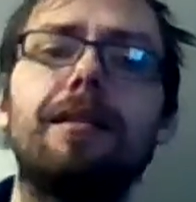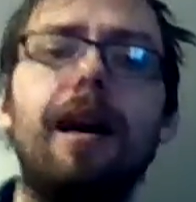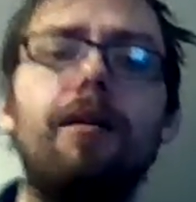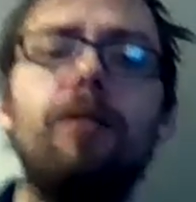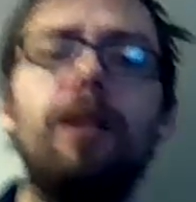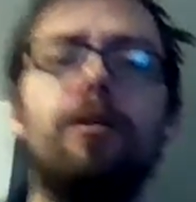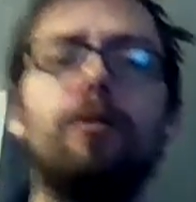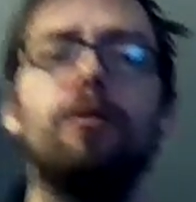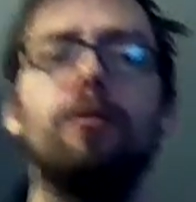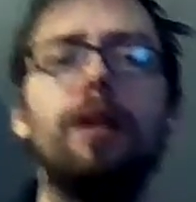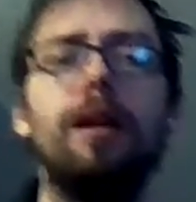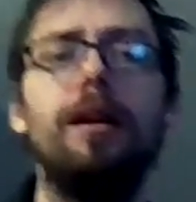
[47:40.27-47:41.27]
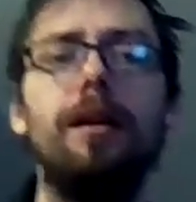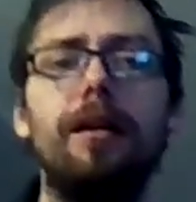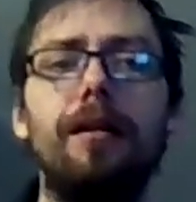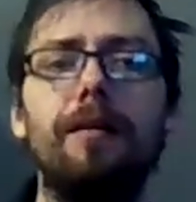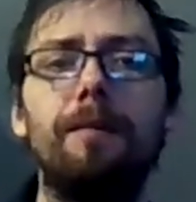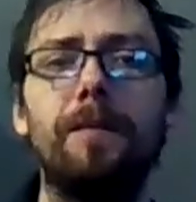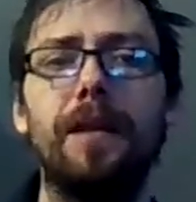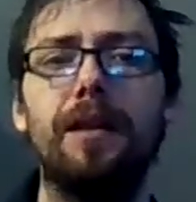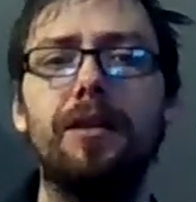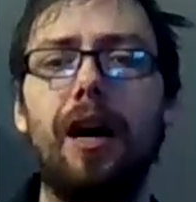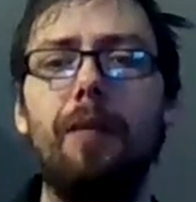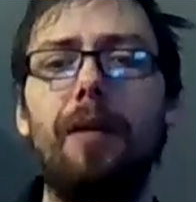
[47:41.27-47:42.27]
how little
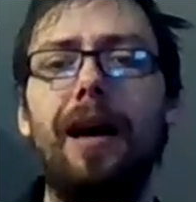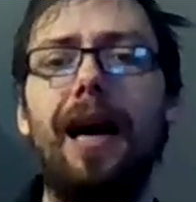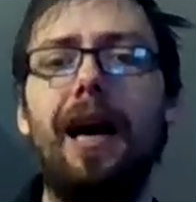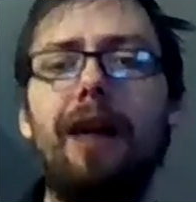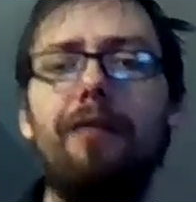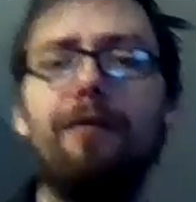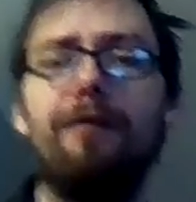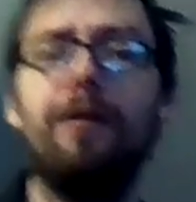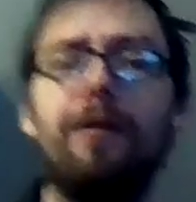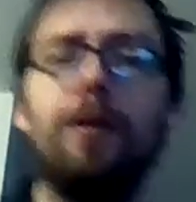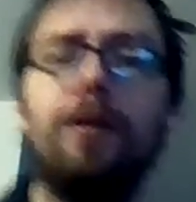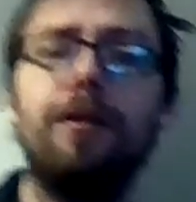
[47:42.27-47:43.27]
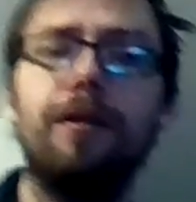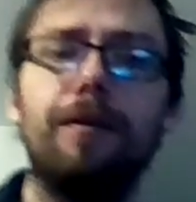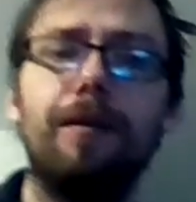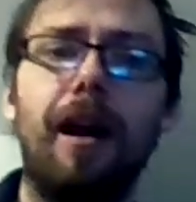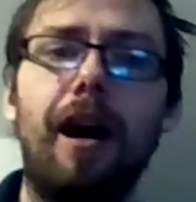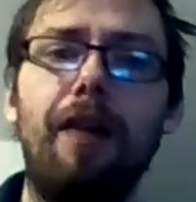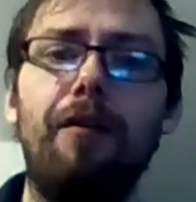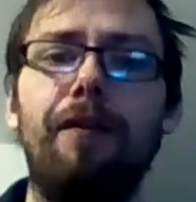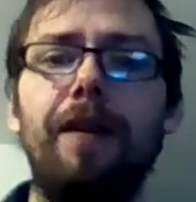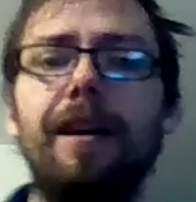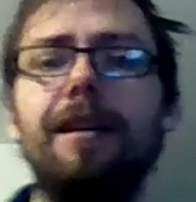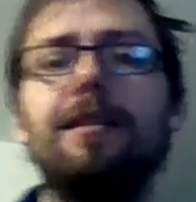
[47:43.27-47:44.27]
time I have for other
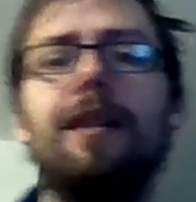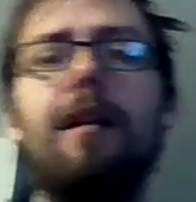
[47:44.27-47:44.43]
things.